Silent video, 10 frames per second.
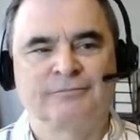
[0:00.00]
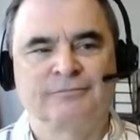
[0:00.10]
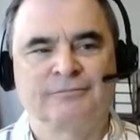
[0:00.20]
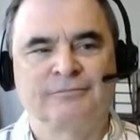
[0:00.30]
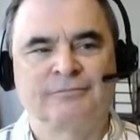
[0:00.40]

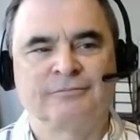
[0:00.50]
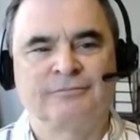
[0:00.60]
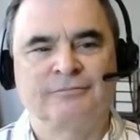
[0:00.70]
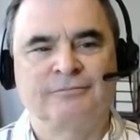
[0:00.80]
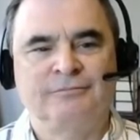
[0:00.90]

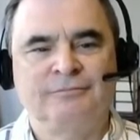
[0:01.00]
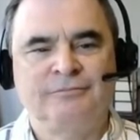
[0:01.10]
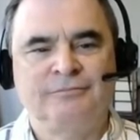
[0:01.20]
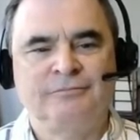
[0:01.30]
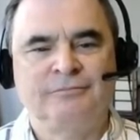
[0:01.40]

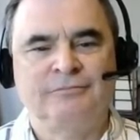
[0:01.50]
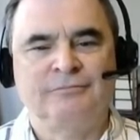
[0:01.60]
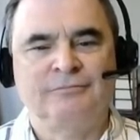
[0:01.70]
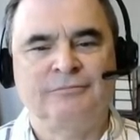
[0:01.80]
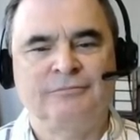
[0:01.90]

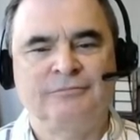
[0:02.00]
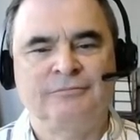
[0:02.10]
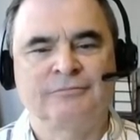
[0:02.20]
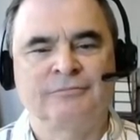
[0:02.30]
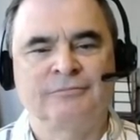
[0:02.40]

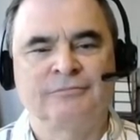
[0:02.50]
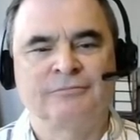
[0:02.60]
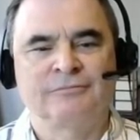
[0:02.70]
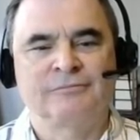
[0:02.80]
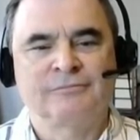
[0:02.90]

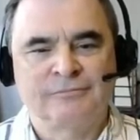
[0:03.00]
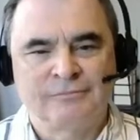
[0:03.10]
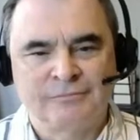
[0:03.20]
No words are spoken by the person on screen.